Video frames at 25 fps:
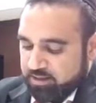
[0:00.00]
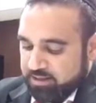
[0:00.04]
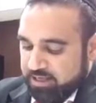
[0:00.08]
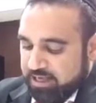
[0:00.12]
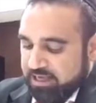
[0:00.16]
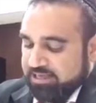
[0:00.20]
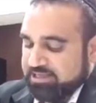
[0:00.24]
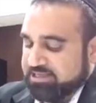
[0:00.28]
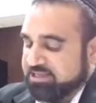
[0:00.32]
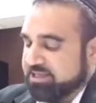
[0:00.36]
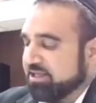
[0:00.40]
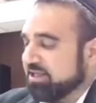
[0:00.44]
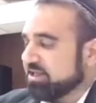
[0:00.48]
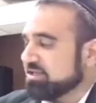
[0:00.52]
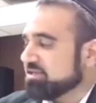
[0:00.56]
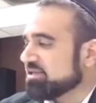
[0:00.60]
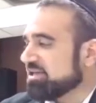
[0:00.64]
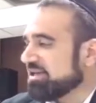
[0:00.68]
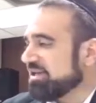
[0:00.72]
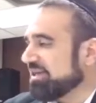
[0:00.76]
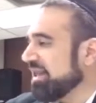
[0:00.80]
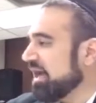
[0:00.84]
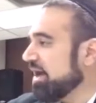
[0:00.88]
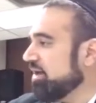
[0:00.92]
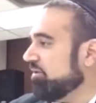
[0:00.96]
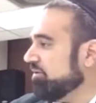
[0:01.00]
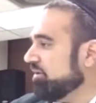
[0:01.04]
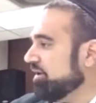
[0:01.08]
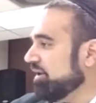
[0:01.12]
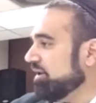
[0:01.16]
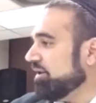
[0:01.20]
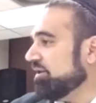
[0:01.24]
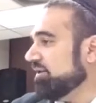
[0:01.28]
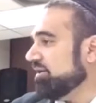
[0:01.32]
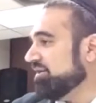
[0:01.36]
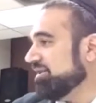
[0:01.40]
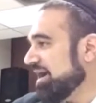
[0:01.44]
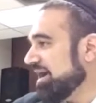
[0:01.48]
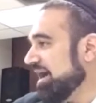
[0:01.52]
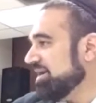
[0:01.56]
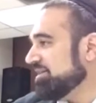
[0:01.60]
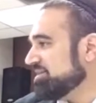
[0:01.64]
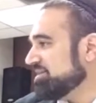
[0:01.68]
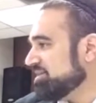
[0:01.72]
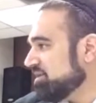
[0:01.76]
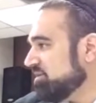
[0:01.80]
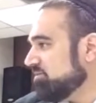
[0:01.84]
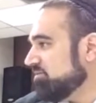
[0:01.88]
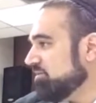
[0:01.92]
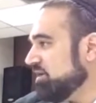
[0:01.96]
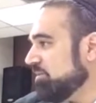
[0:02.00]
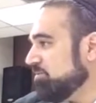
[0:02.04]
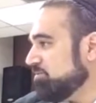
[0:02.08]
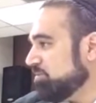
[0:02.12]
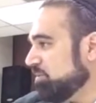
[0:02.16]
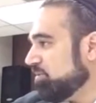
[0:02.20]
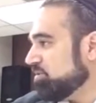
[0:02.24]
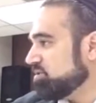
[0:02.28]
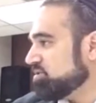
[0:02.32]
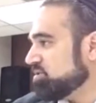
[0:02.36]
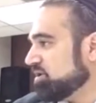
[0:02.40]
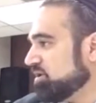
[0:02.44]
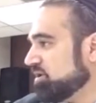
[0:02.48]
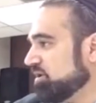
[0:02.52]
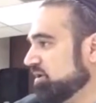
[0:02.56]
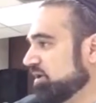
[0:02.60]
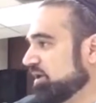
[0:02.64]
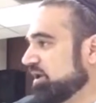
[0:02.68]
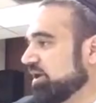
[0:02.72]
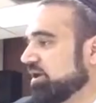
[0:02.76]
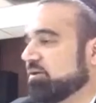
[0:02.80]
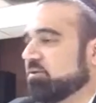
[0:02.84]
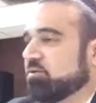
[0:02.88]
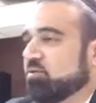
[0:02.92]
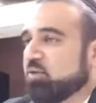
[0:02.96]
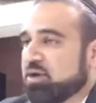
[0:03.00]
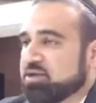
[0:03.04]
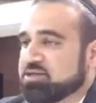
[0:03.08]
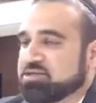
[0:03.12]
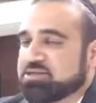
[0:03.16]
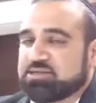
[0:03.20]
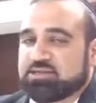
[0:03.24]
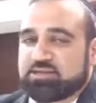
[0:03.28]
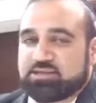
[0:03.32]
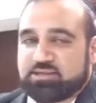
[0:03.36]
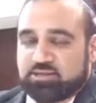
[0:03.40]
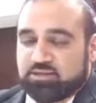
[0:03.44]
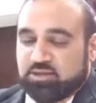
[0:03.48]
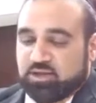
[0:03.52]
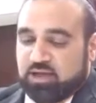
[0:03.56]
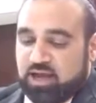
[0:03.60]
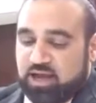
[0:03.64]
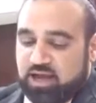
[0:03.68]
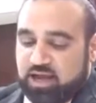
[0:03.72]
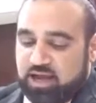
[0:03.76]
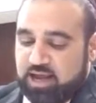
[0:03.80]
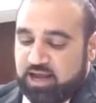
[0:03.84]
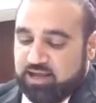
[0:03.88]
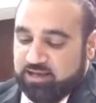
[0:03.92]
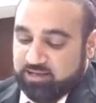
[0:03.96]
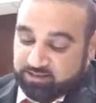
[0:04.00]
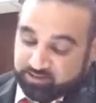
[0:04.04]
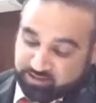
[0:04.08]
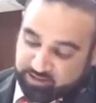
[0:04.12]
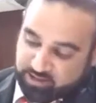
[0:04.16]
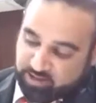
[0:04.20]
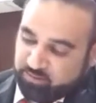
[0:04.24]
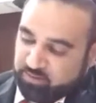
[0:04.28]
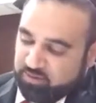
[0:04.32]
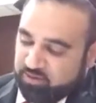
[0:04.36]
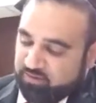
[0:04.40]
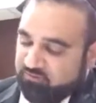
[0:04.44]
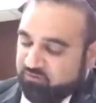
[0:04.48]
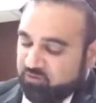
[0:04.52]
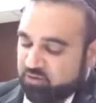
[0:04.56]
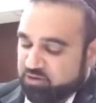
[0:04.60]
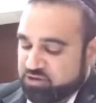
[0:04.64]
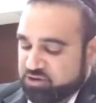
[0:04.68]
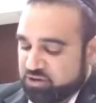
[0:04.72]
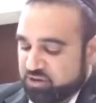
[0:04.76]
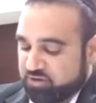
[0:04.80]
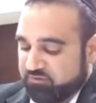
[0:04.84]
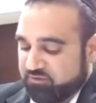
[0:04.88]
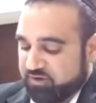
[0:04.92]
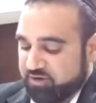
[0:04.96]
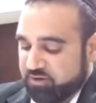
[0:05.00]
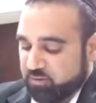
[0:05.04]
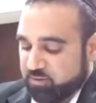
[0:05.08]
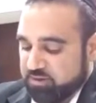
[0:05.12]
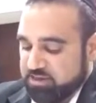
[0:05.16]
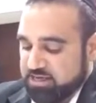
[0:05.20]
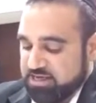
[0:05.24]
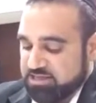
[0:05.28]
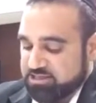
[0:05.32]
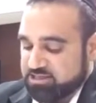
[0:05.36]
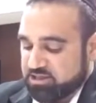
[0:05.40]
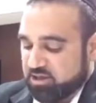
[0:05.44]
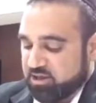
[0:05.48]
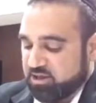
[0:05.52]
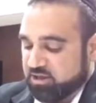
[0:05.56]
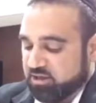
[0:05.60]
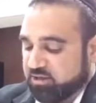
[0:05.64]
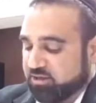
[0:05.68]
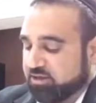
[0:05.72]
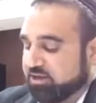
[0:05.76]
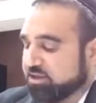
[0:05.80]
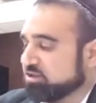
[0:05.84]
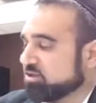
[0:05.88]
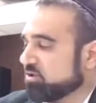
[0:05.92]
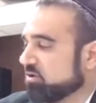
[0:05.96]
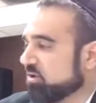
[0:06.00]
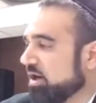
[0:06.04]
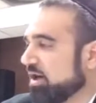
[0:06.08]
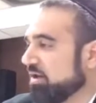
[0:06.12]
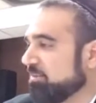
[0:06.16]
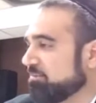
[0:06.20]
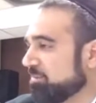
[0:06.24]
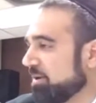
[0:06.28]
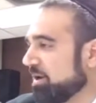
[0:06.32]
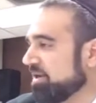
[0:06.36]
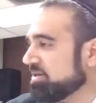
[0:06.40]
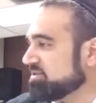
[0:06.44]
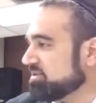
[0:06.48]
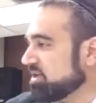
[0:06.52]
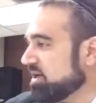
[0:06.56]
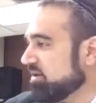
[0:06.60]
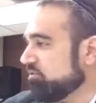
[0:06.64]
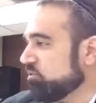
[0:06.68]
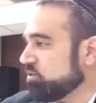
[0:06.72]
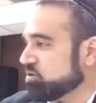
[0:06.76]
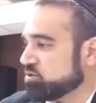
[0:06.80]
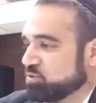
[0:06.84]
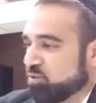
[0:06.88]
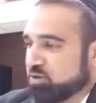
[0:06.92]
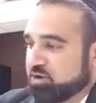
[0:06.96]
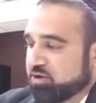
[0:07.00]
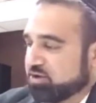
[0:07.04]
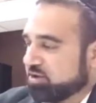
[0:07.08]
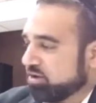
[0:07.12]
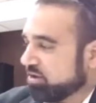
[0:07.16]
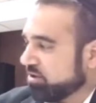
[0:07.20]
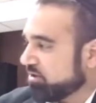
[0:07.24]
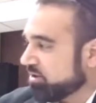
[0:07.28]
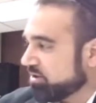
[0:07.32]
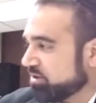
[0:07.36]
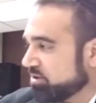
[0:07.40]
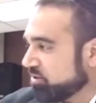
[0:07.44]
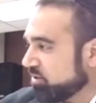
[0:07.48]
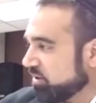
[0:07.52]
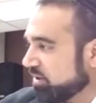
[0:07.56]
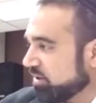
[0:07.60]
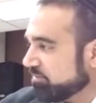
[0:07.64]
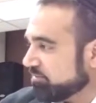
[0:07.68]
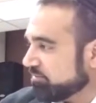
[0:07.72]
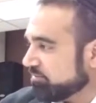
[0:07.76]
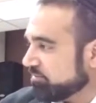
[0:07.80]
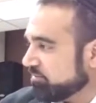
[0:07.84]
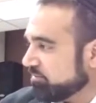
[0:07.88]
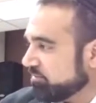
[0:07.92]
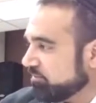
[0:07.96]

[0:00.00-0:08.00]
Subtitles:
Next thing is clarity. That, to me personally, once I had a little bit of version of it when I started learning Torah, by itself was worth learning Torah.